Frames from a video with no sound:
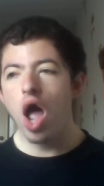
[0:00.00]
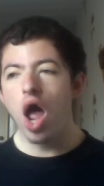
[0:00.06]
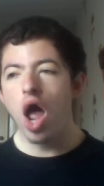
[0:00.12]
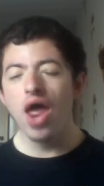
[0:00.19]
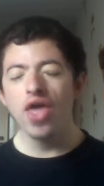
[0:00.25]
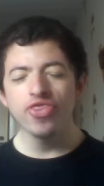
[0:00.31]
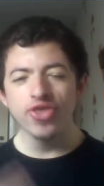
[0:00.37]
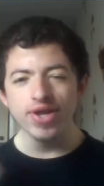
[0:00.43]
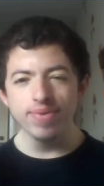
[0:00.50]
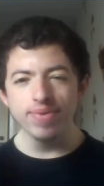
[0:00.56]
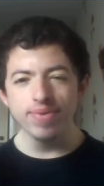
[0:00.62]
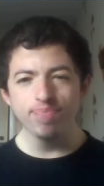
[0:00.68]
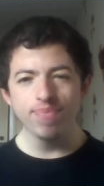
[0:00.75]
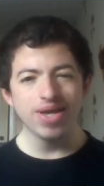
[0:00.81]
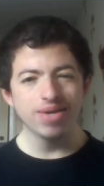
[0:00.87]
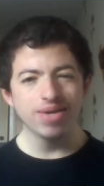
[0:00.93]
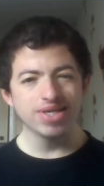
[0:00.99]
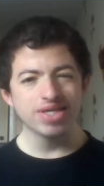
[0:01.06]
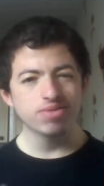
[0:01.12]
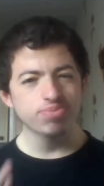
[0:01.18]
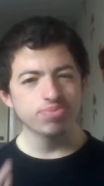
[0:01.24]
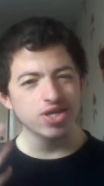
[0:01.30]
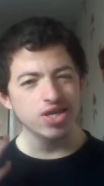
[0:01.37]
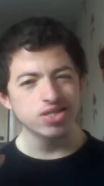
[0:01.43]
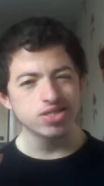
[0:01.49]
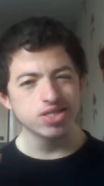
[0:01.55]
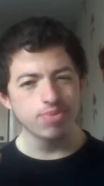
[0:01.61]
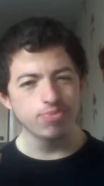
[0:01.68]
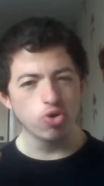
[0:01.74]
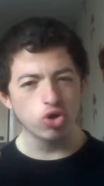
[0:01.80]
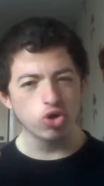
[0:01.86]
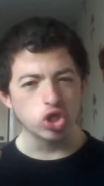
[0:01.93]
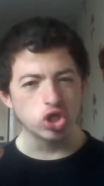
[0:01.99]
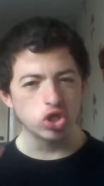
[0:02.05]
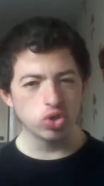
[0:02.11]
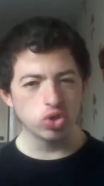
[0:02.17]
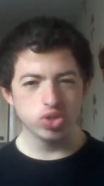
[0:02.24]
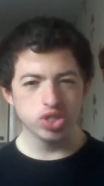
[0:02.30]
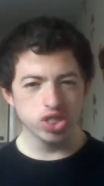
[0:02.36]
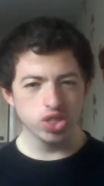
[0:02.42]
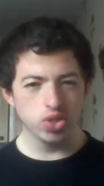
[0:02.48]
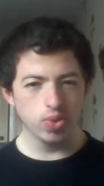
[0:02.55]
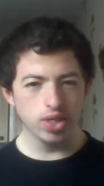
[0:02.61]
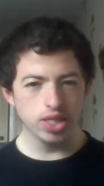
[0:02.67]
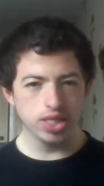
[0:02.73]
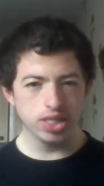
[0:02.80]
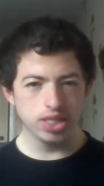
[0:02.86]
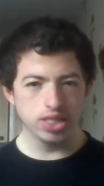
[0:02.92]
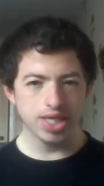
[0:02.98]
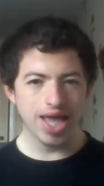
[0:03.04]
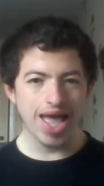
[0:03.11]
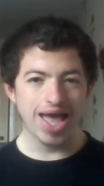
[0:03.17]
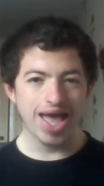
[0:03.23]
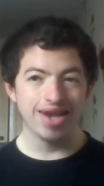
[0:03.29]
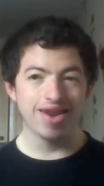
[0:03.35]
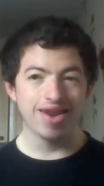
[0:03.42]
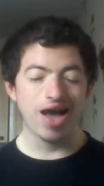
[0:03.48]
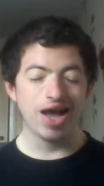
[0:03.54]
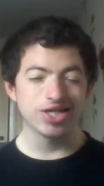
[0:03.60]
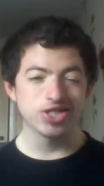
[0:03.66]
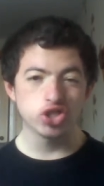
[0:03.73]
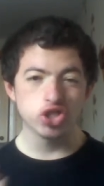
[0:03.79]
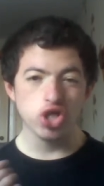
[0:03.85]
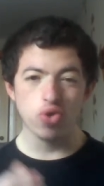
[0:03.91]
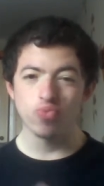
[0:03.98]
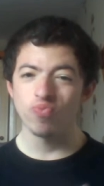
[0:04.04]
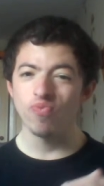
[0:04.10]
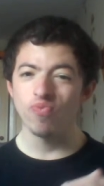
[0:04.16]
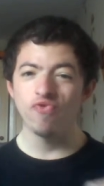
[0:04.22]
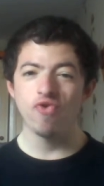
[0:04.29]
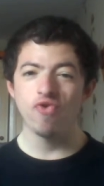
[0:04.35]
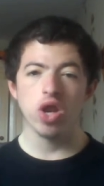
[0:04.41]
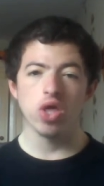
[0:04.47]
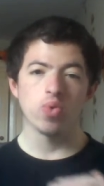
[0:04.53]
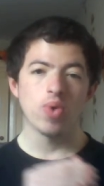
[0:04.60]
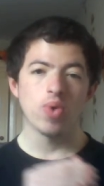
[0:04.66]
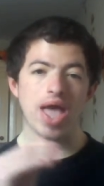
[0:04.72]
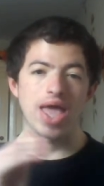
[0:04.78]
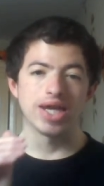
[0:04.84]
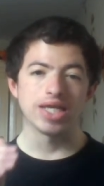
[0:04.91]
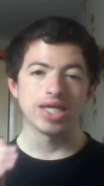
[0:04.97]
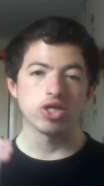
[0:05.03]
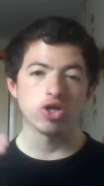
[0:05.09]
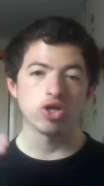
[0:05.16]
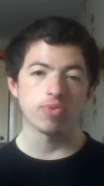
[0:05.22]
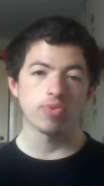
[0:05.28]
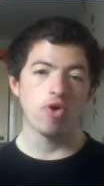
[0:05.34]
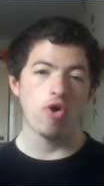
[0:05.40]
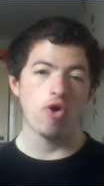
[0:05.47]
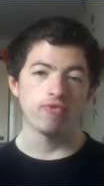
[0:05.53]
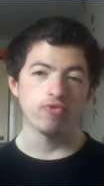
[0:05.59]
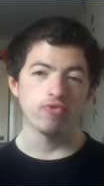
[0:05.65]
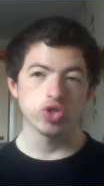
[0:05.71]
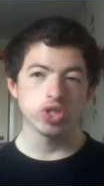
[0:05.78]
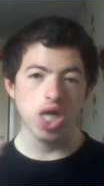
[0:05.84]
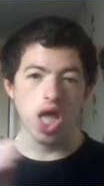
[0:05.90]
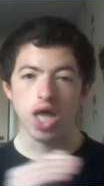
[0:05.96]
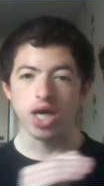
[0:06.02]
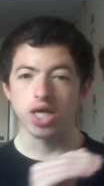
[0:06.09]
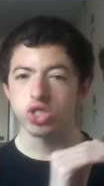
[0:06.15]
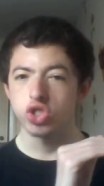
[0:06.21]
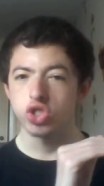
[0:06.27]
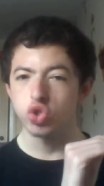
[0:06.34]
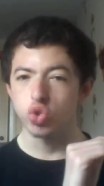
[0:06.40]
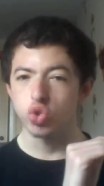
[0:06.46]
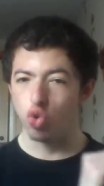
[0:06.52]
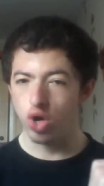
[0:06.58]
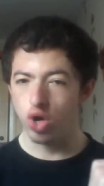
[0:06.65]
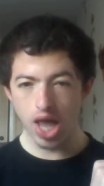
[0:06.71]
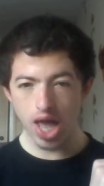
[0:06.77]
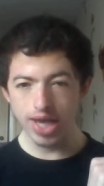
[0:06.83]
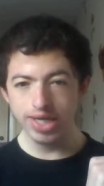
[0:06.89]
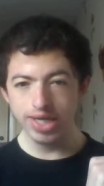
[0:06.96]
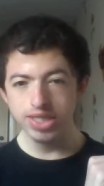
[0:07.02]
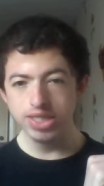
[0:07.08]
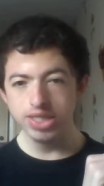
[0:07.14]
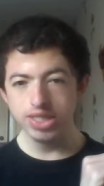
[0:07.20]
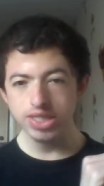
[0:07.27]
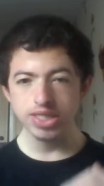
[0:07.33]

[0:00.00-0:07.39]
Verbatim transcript: I think maybe it's because I'm not used to it, and I don't follow any of, of Katana's storylines.